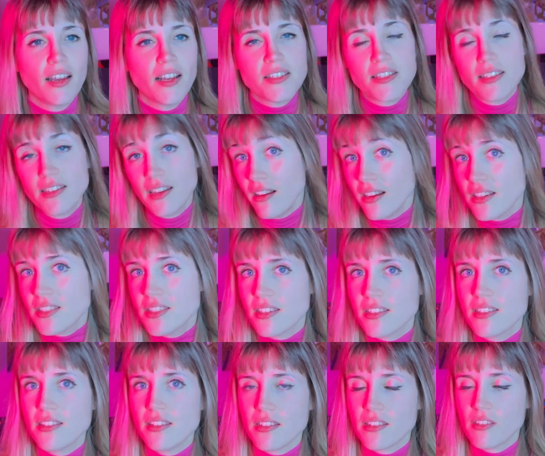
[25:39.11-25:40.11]
as an
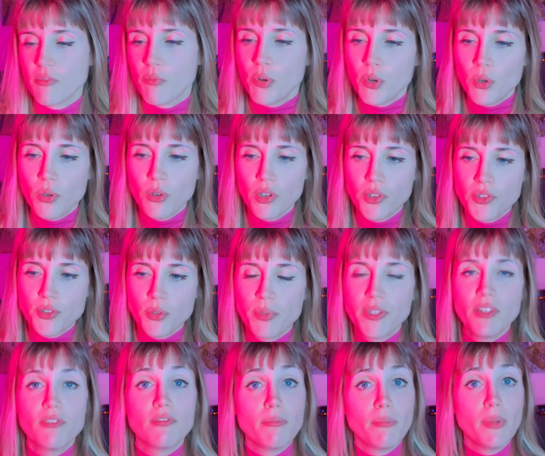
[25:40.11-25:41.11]
artist it's important to
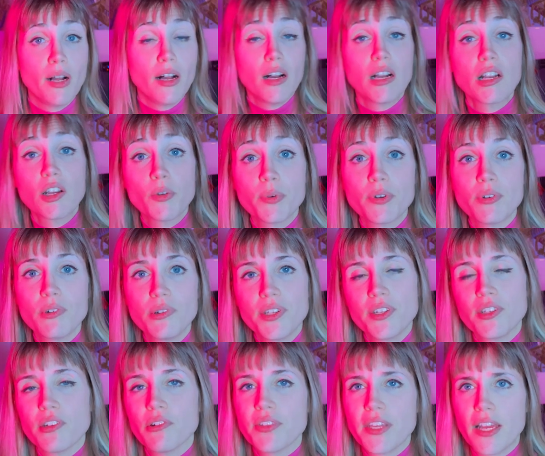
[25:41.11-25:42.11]
be remarkable
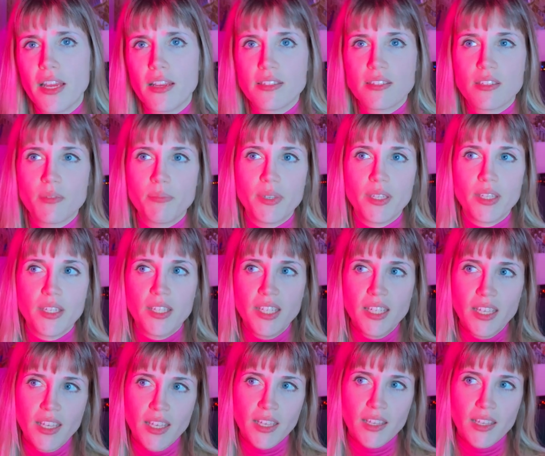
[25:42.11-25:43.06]
you know there has to be